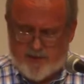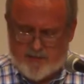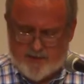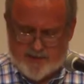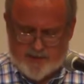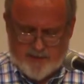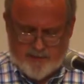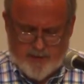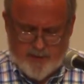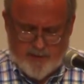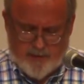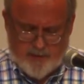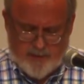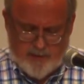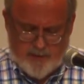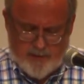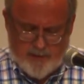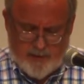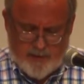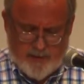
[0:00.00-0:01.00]
misdemeanor,
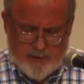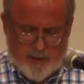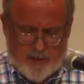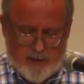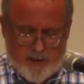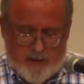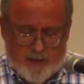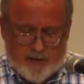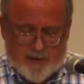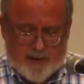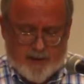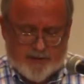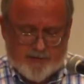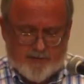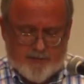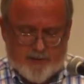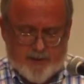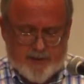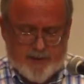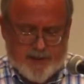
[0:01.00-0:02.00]
and that's
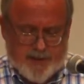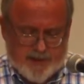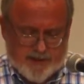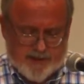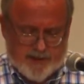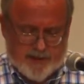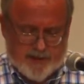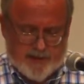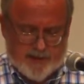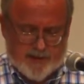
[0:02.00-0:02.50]
for intentionally